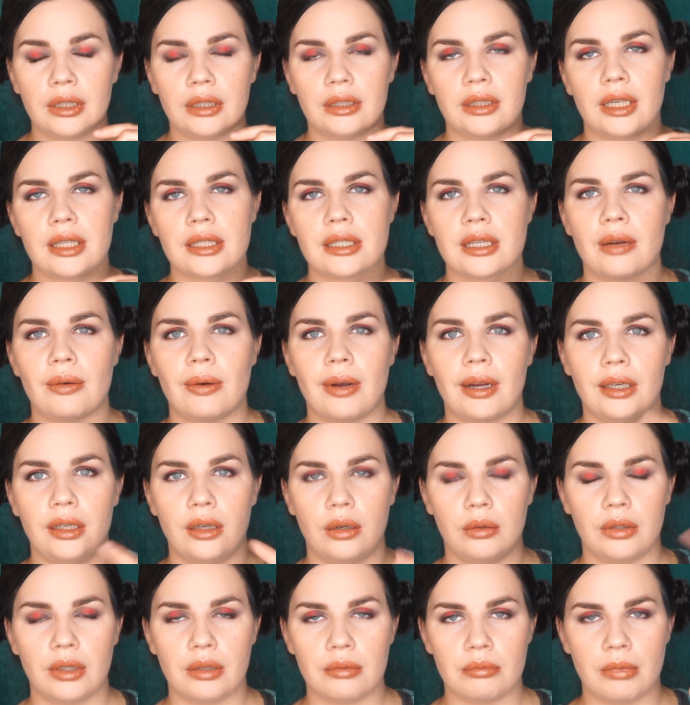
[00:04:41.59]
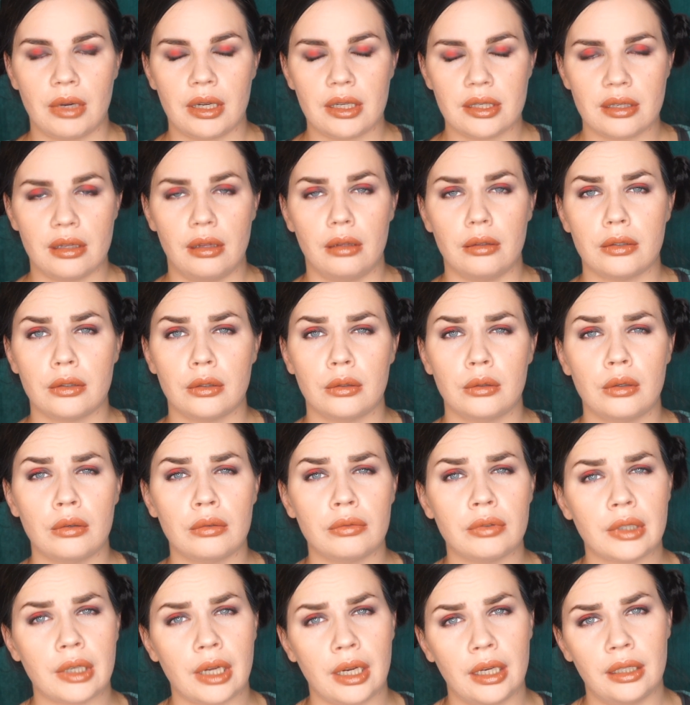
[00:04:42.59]
and that's how I know that my cell
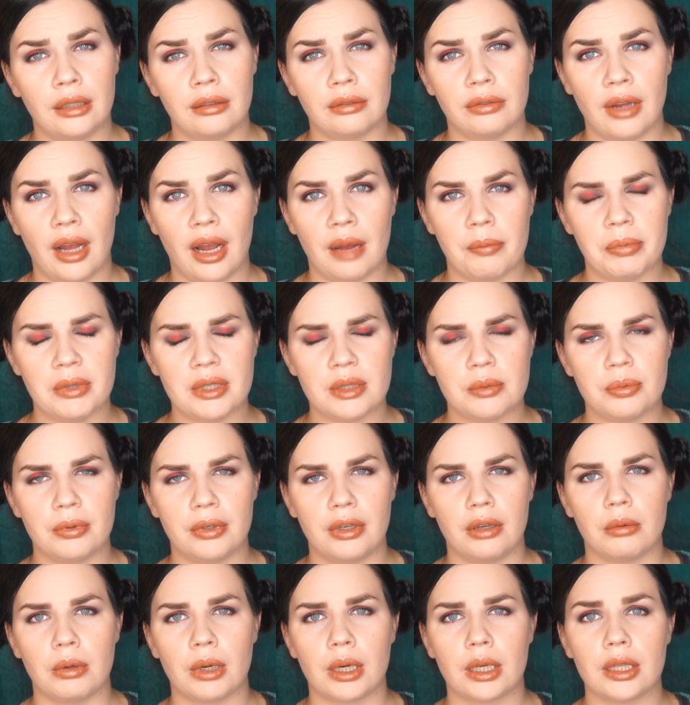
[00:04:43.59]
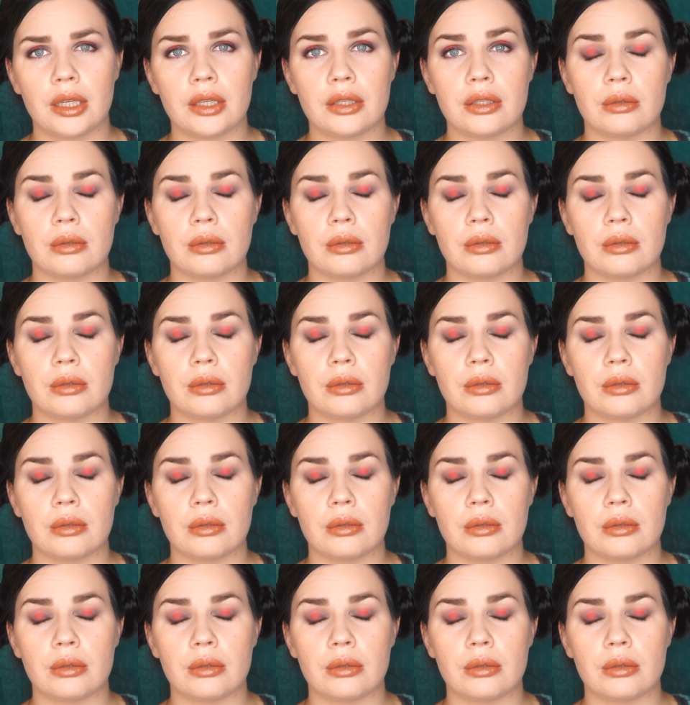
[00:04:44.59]
turnover kind of happens pretty quickly.